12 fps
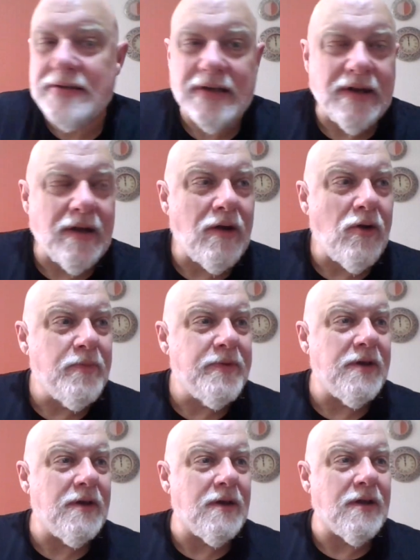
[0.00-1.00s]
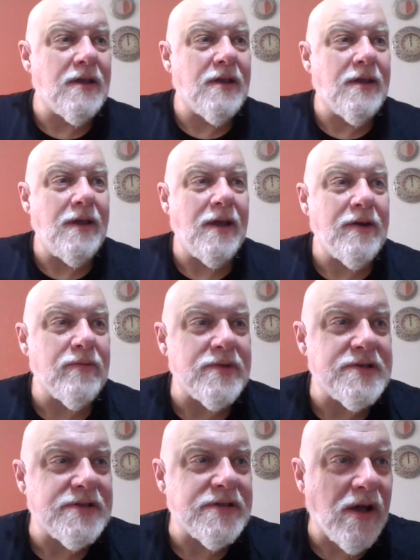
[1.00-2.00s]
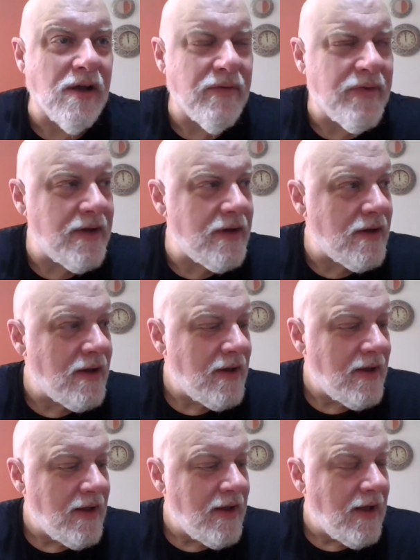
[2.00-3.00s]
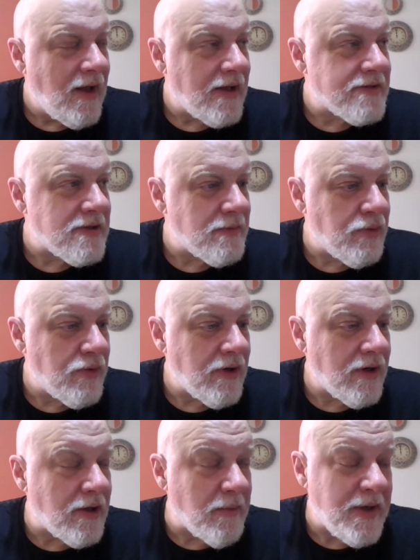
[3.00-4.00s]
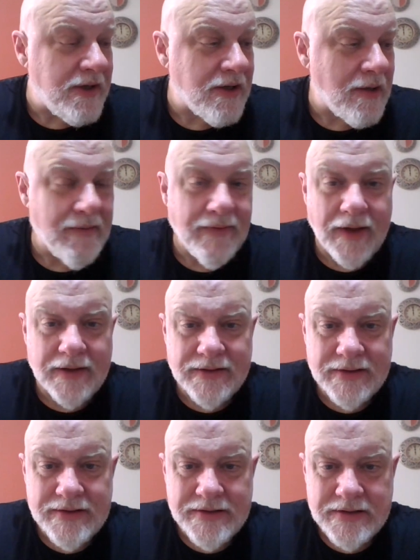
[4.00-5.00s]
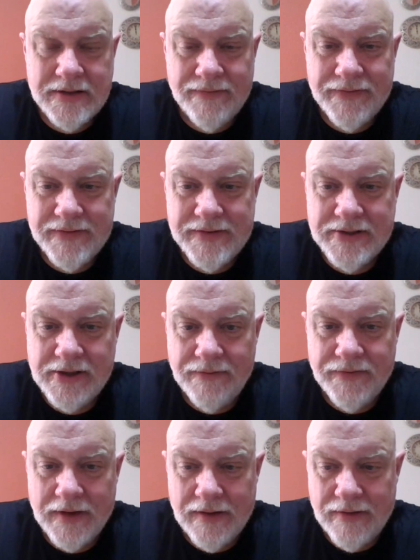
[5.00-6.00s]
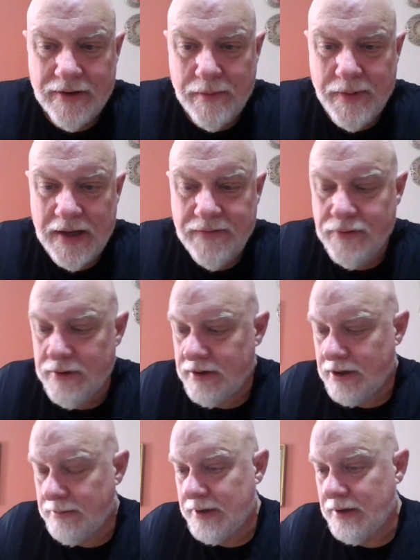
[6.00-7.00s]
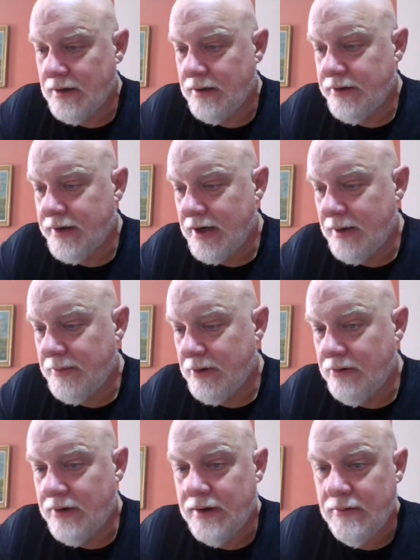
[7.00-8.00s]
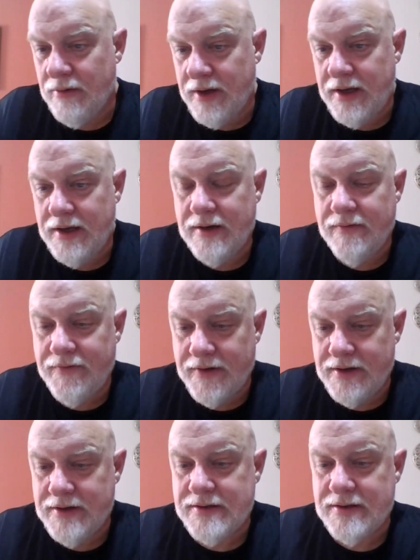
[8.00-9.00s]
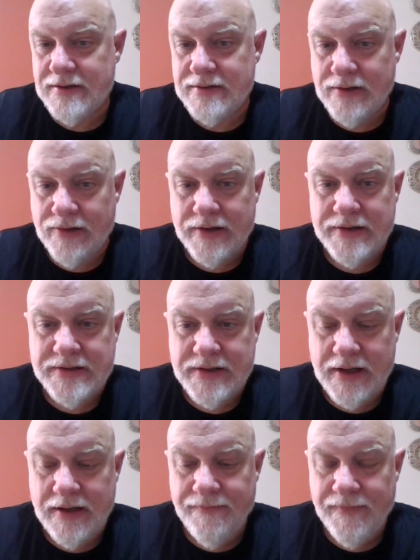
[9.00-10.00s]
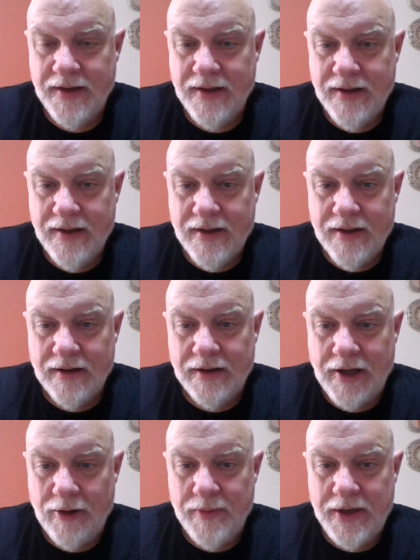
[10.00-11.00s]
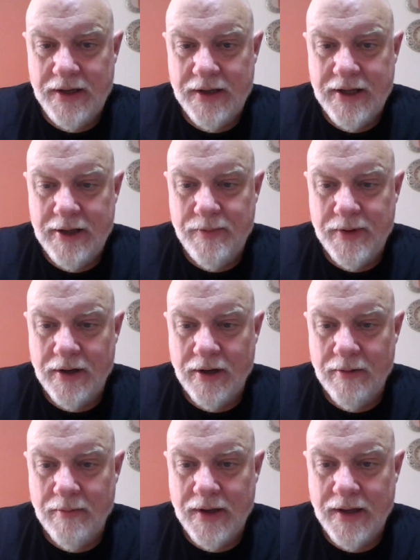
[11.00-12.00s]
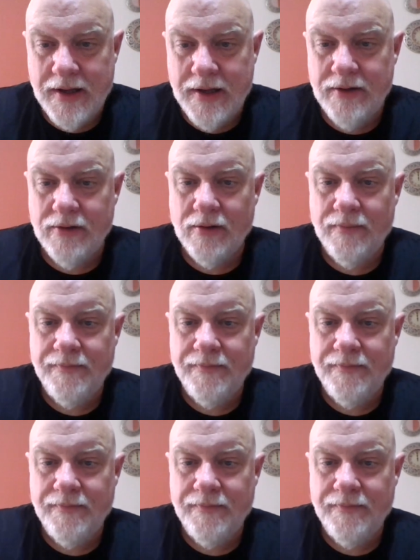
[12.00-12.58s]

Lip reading: and I hope to kind of resolve it at some point. In the meantime, I've got tons of stuff that I've already paid for that I'm going to read and finish as long as they allow me to keep it on my Kindle.